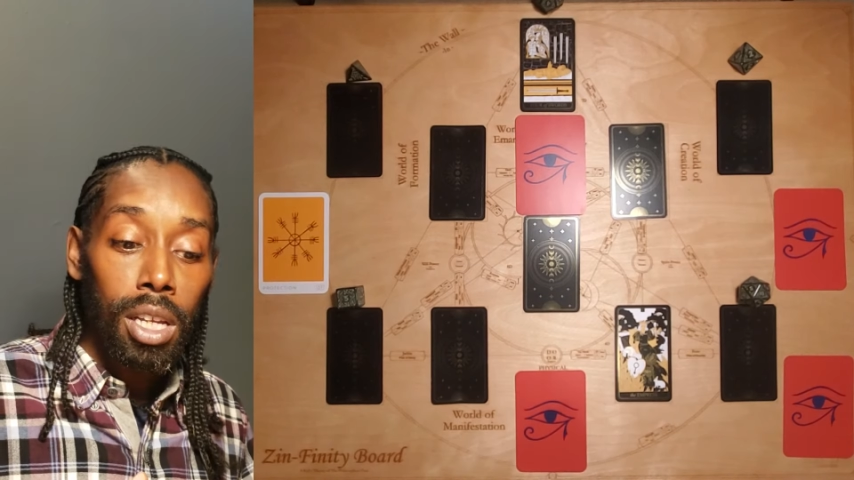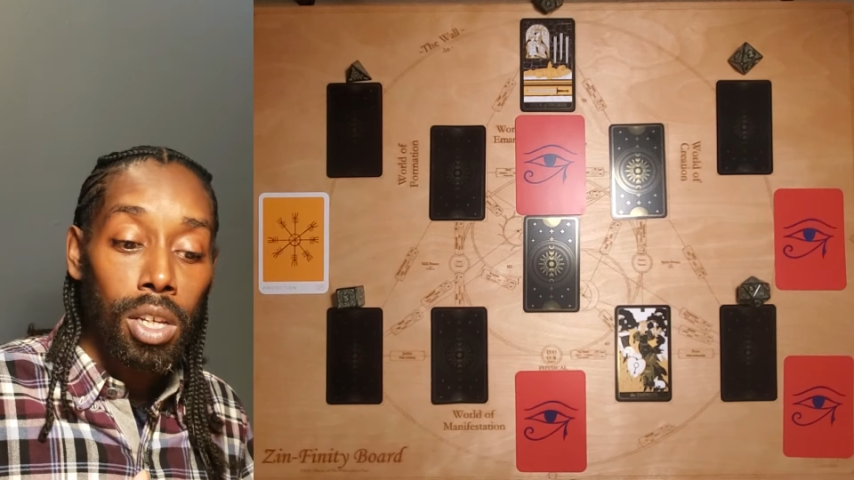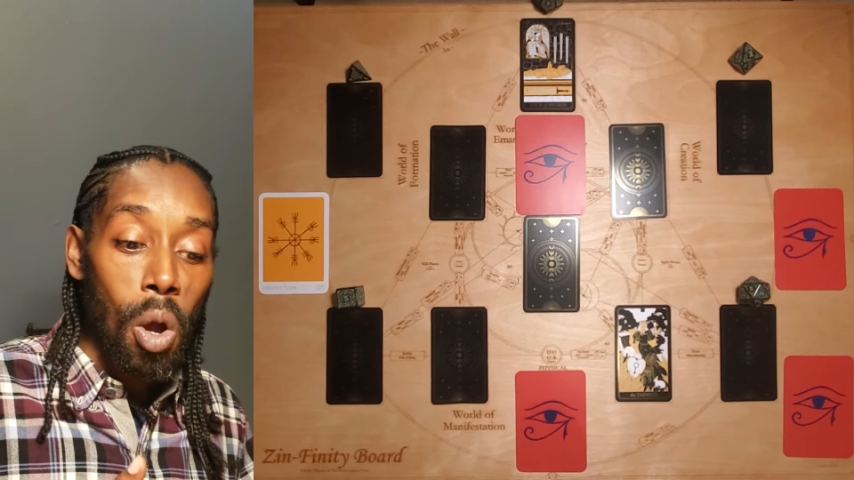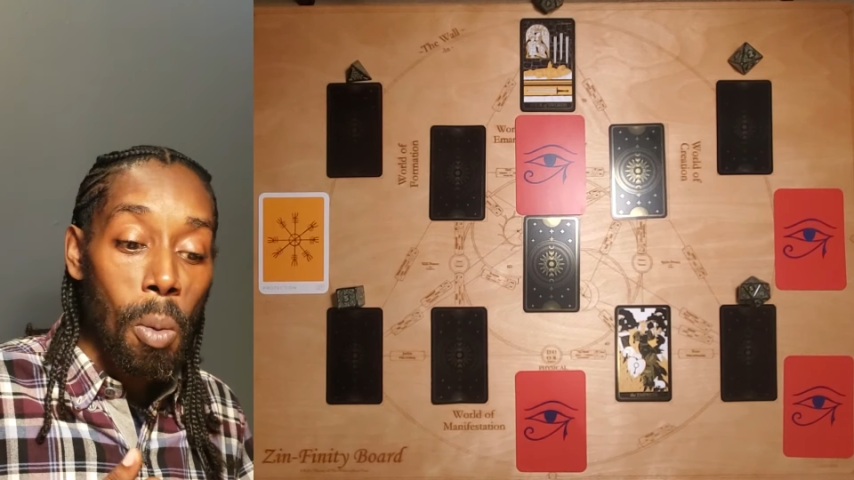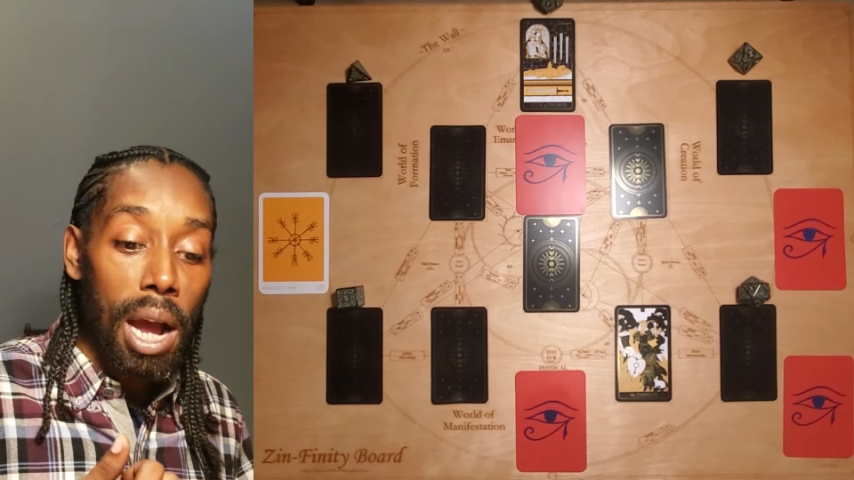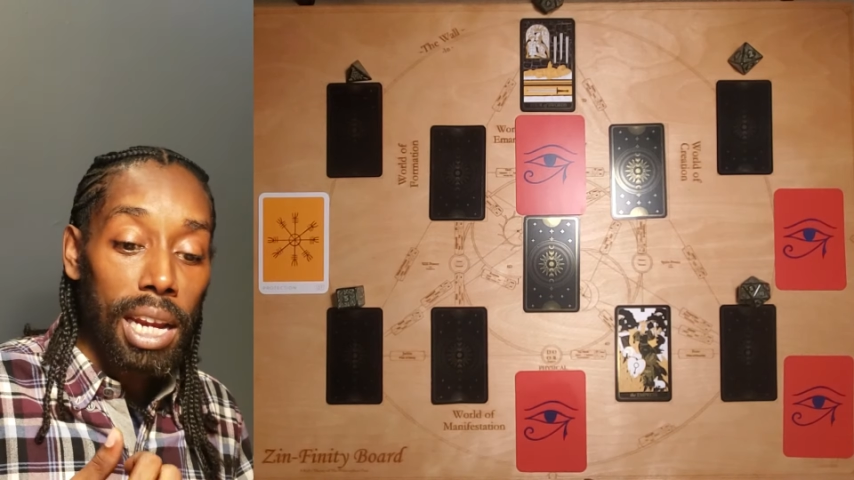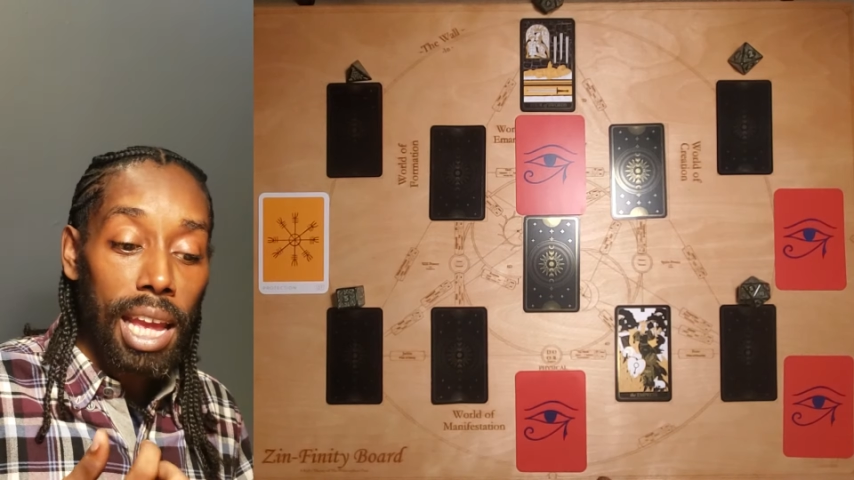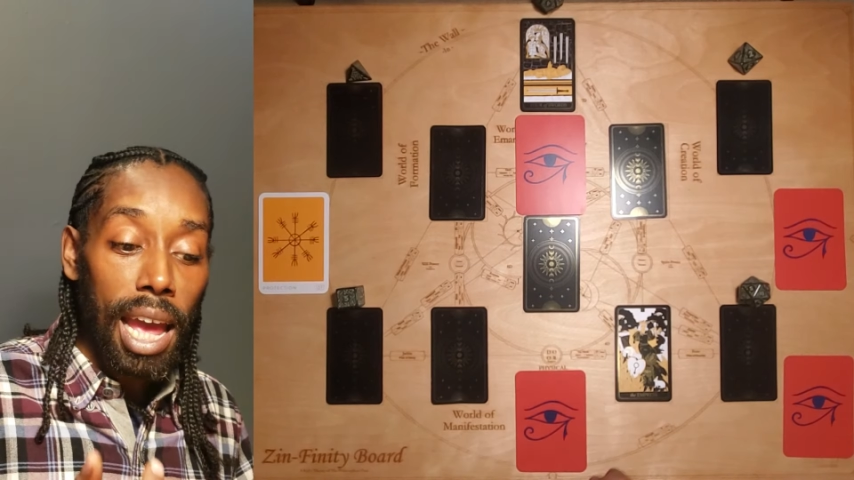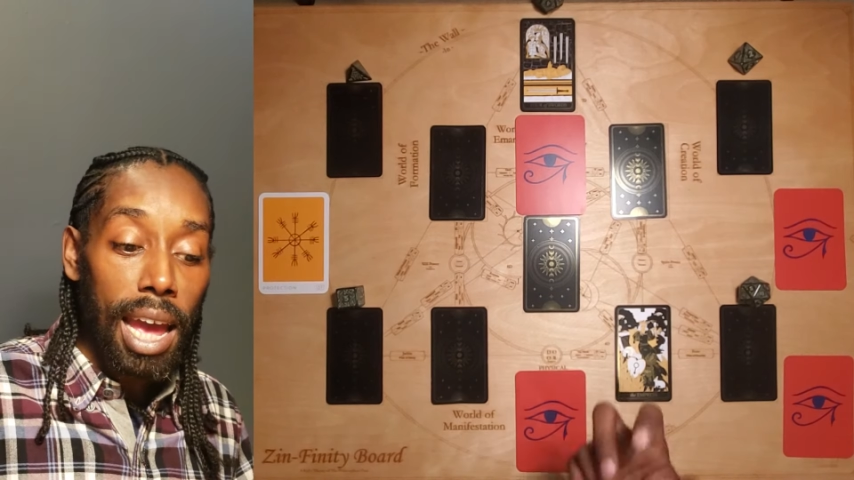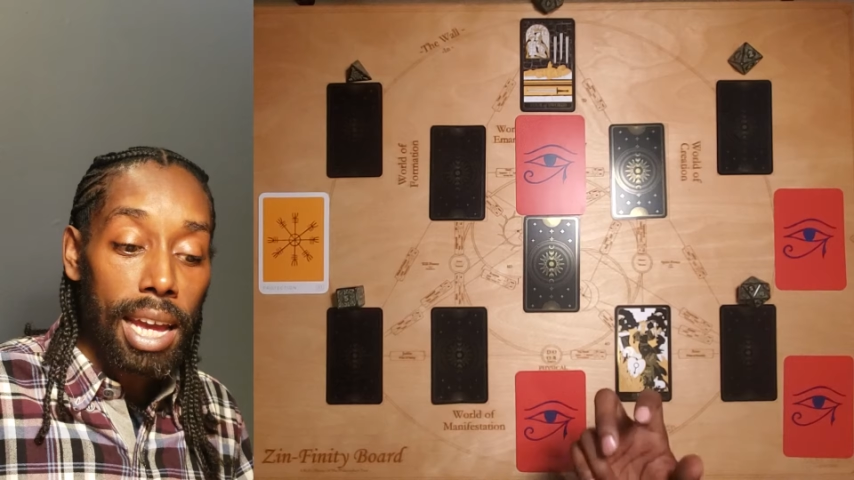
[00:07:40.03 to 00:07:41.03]
Nobody
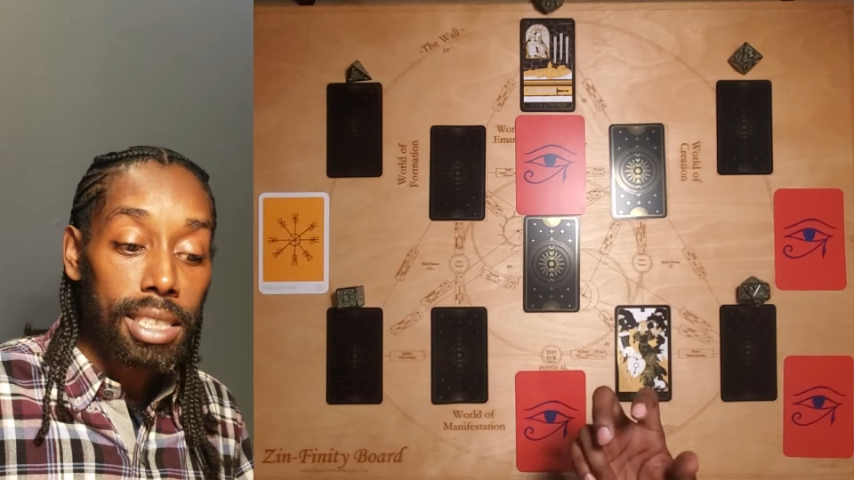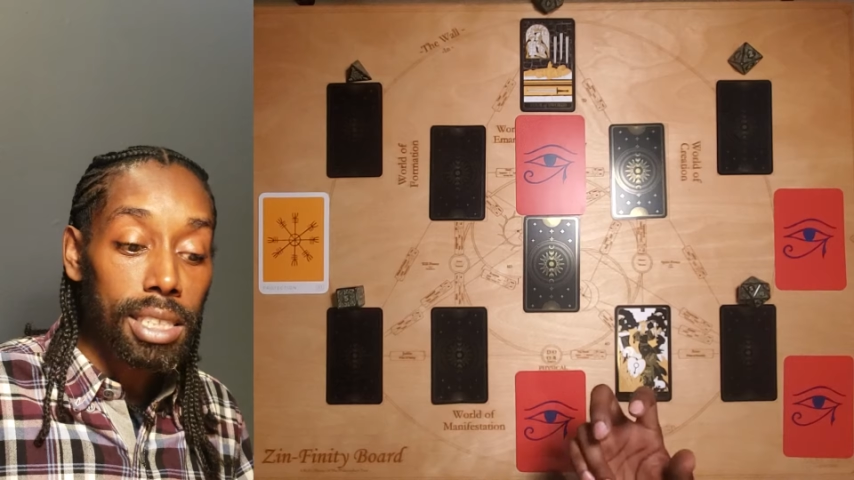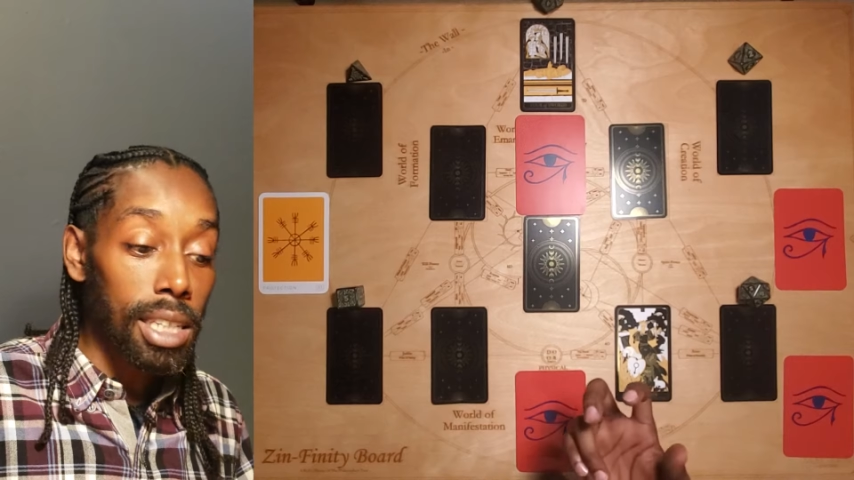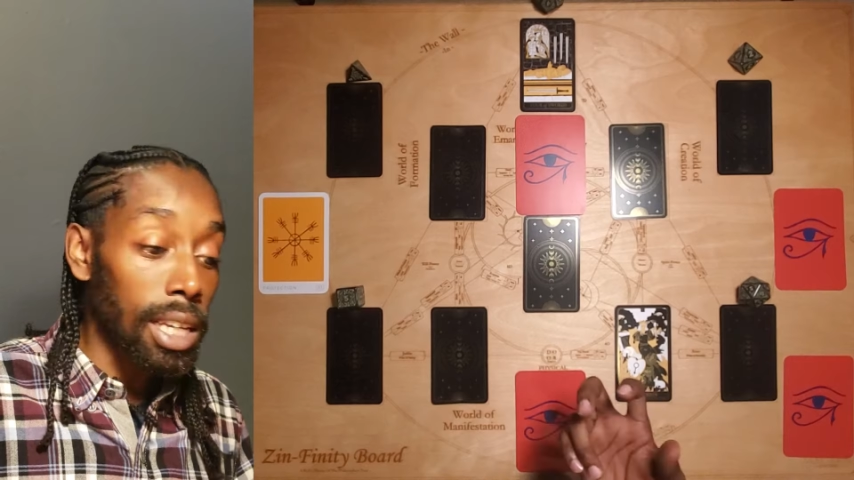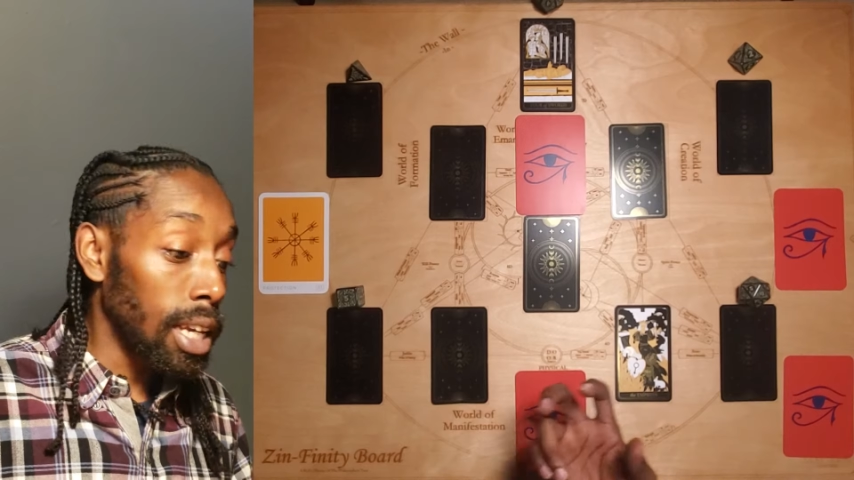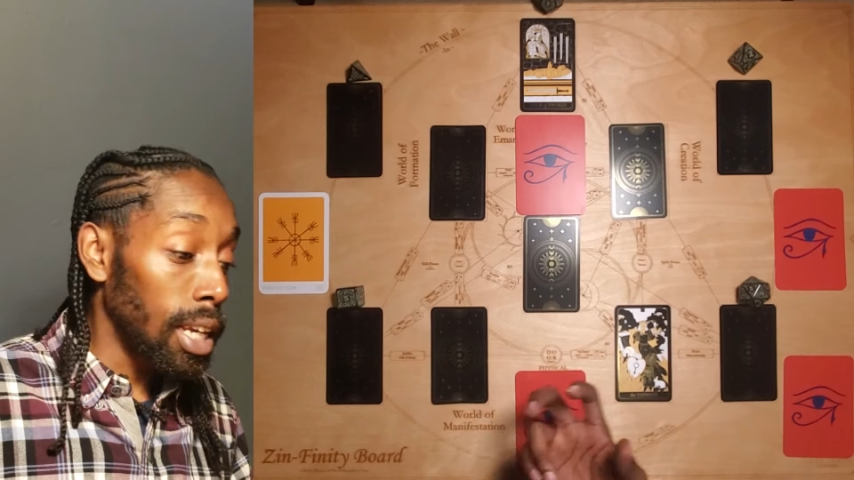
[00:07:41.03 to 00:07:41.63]
has